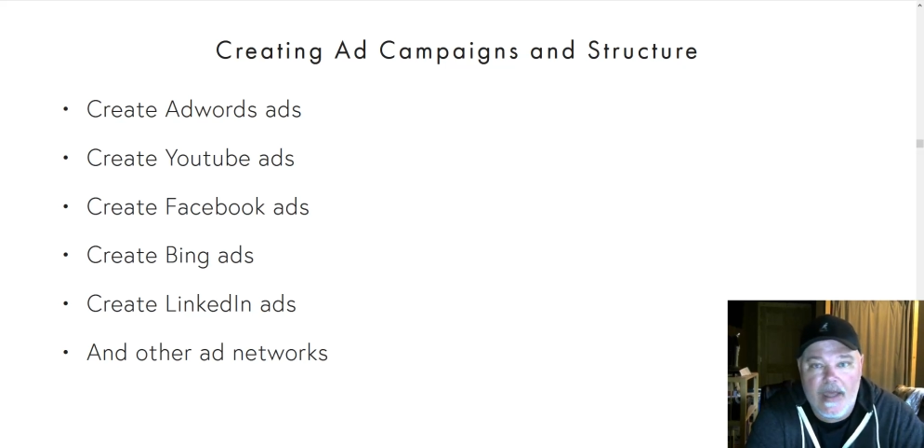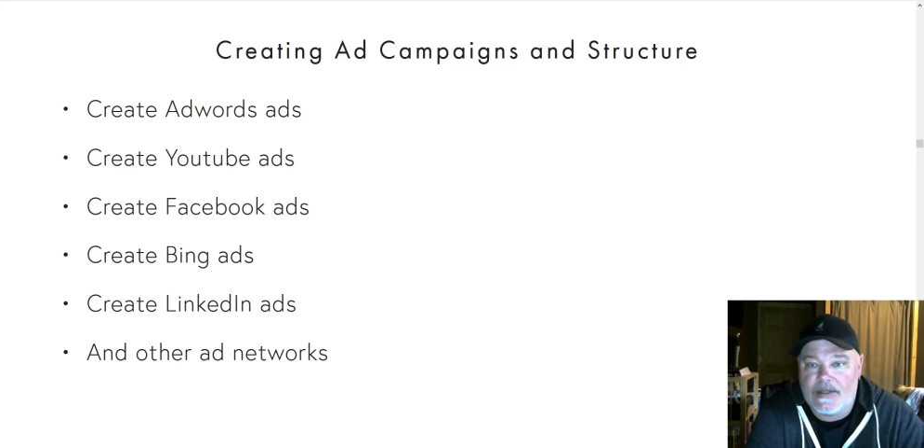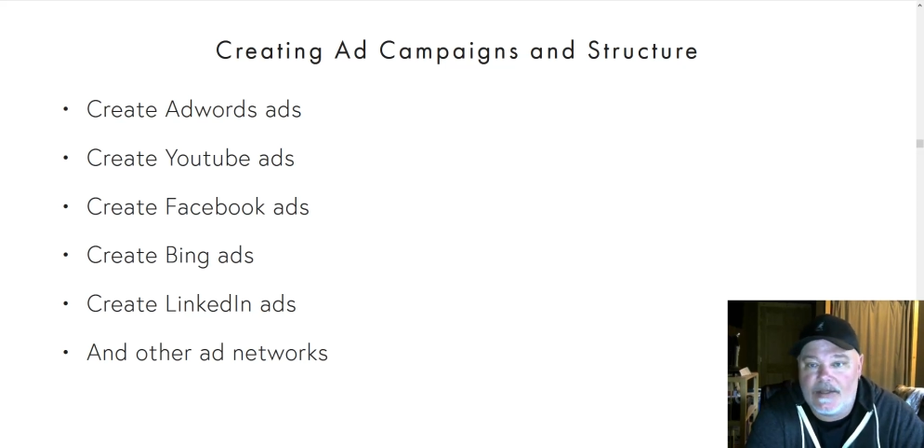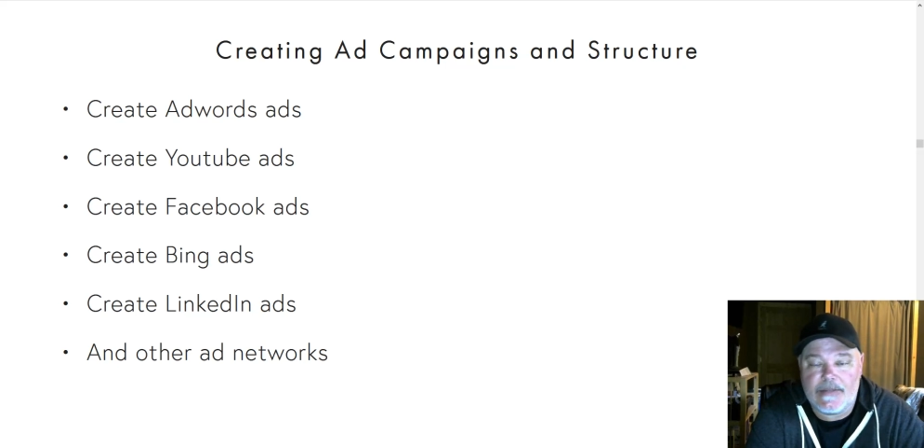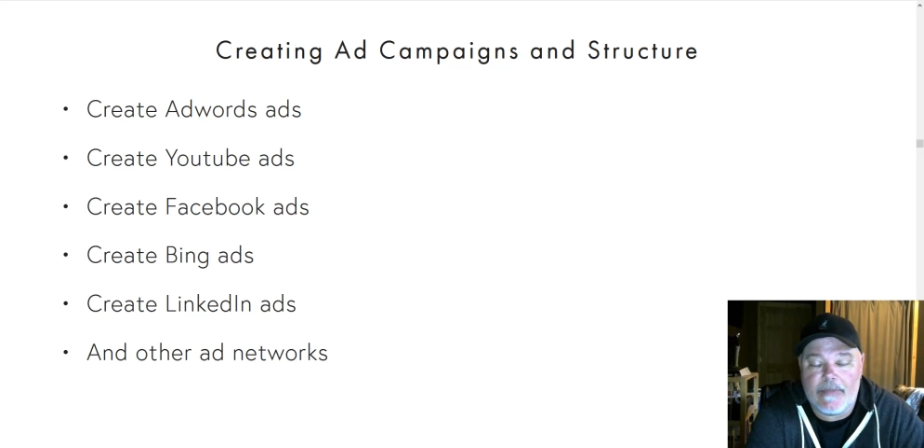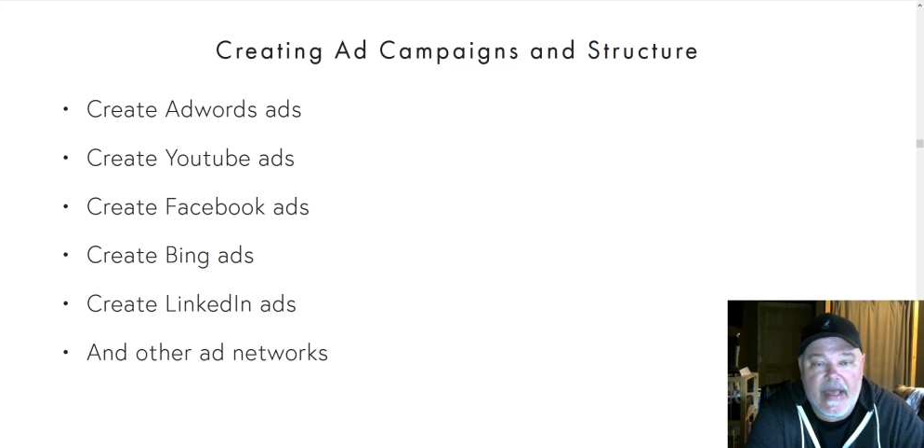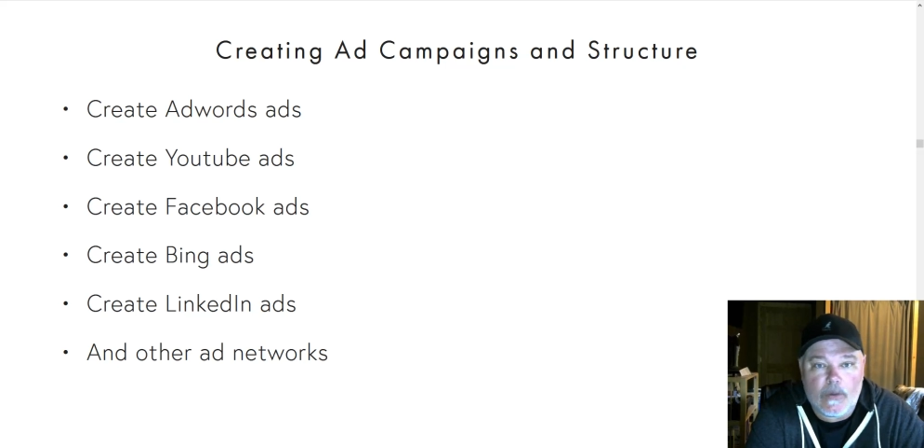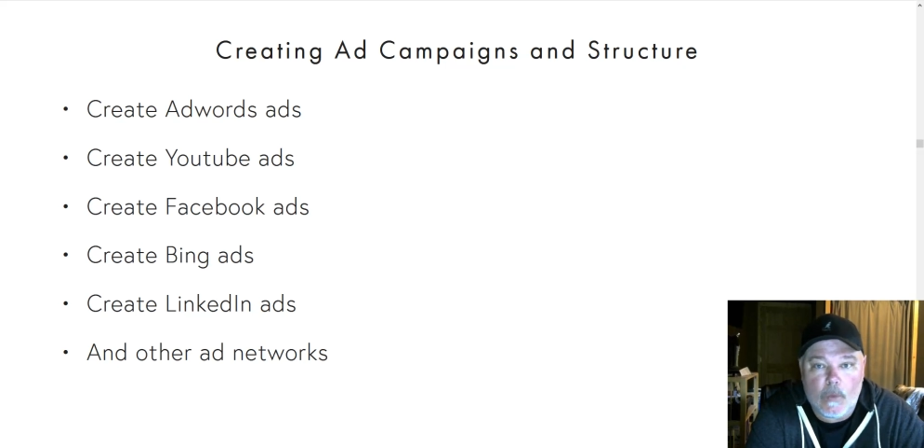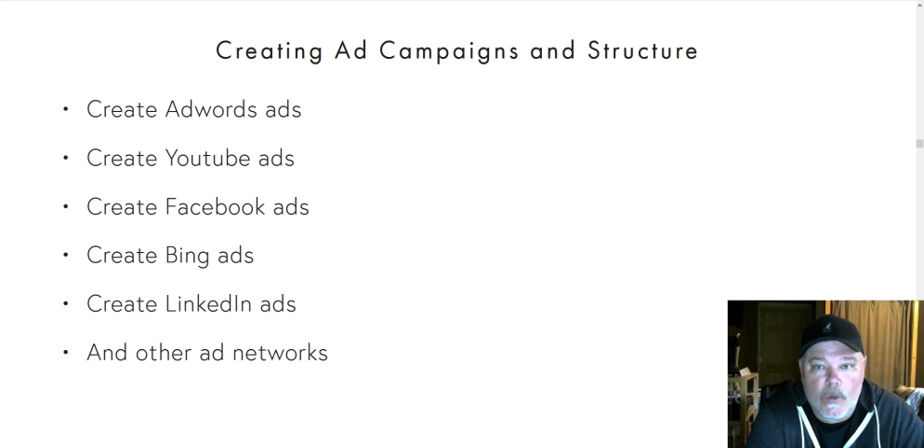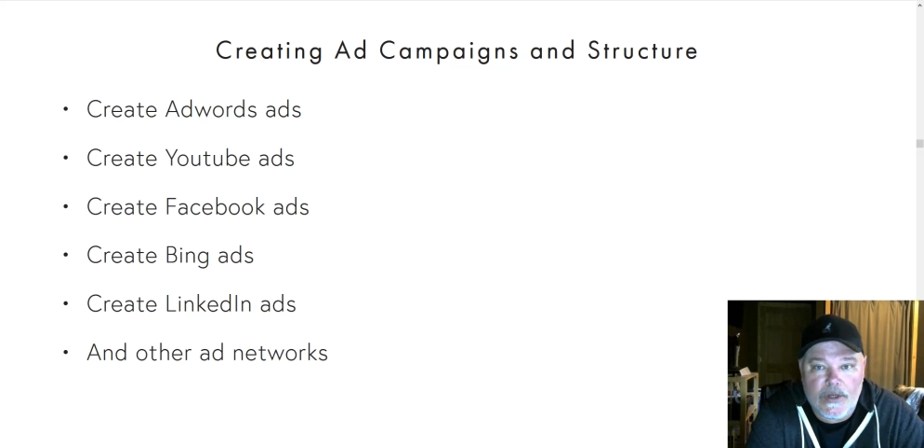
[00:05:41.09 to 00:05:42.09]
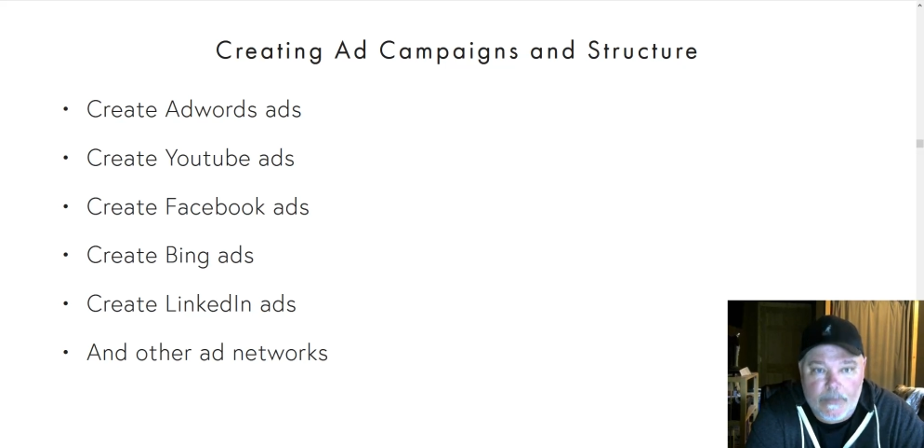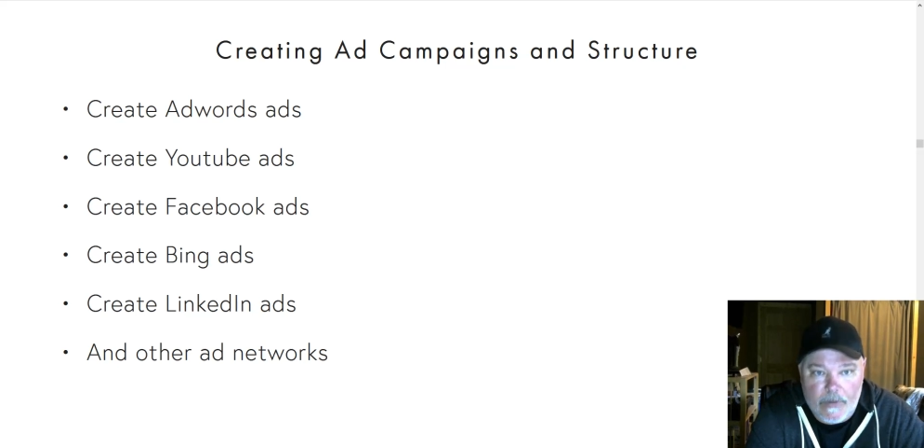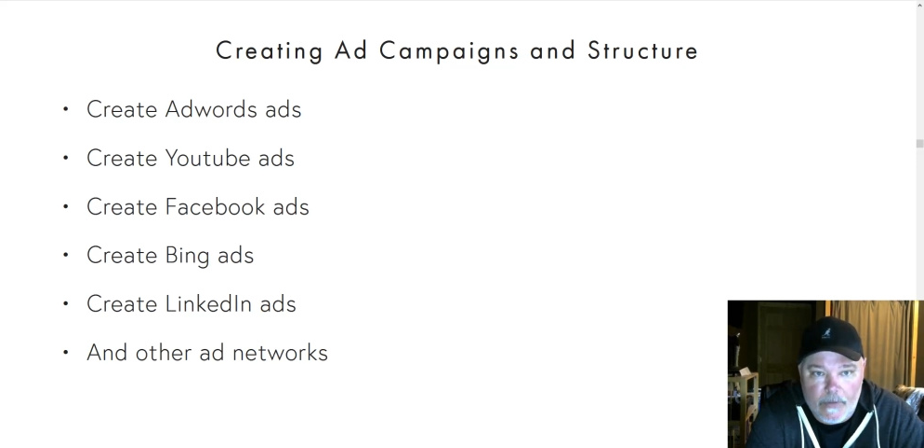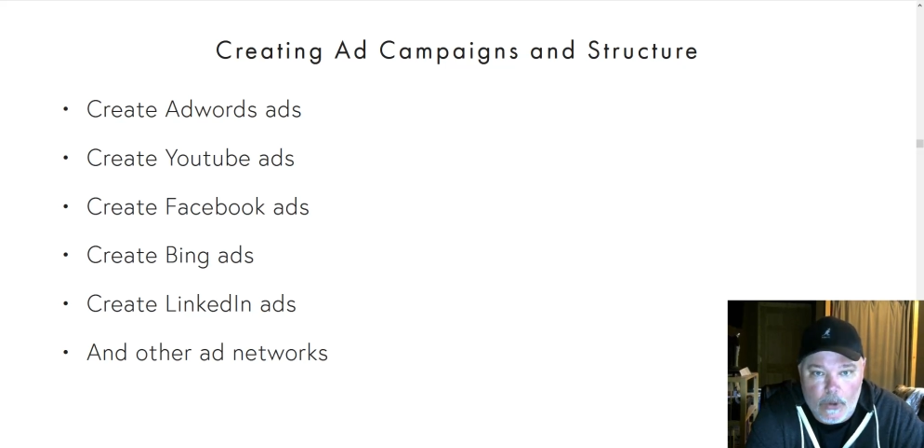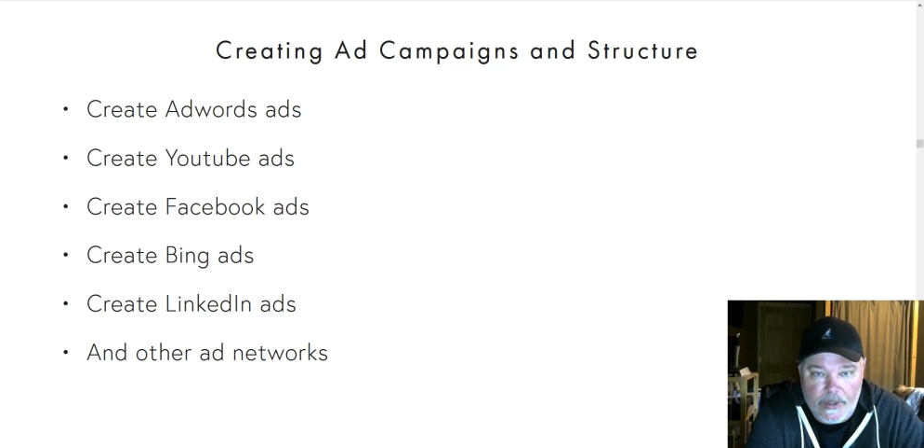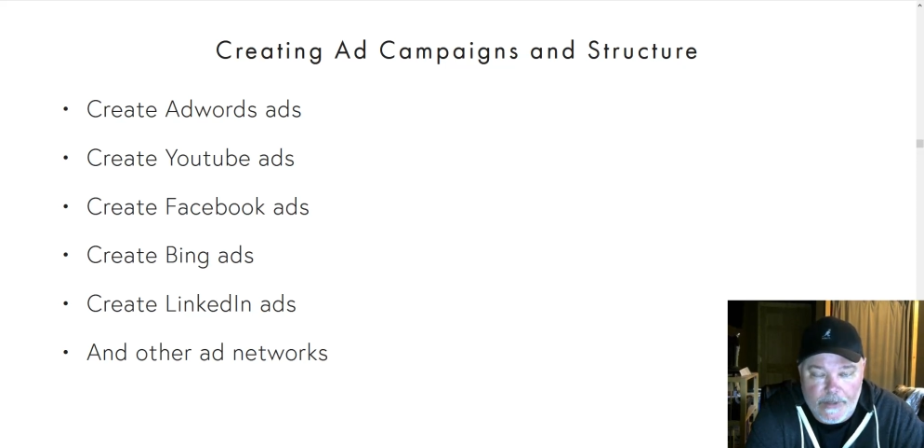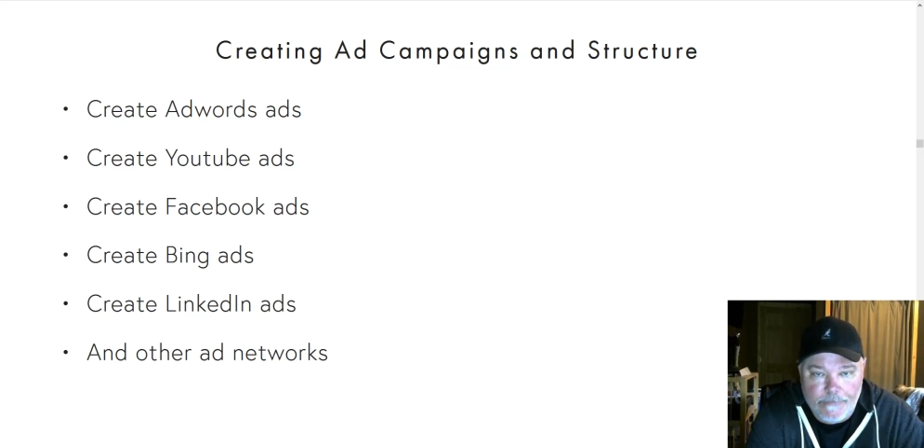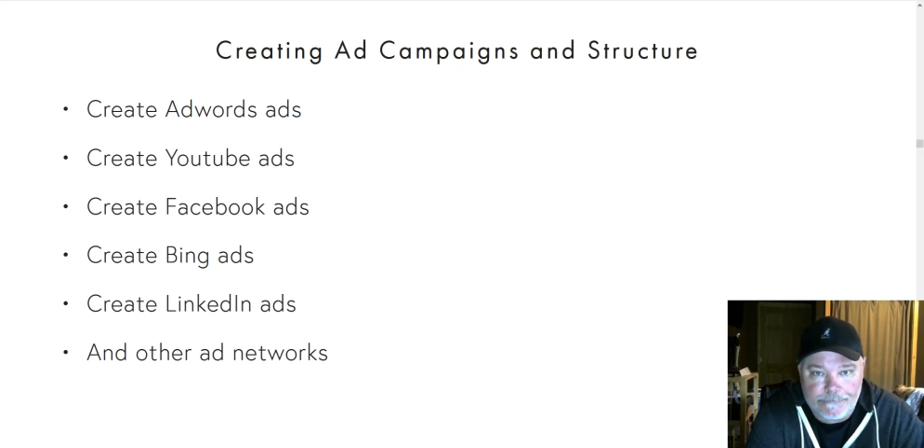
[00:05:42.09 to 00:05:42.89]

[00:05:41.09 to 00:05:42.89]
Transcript: doesn't matter what you're promoting,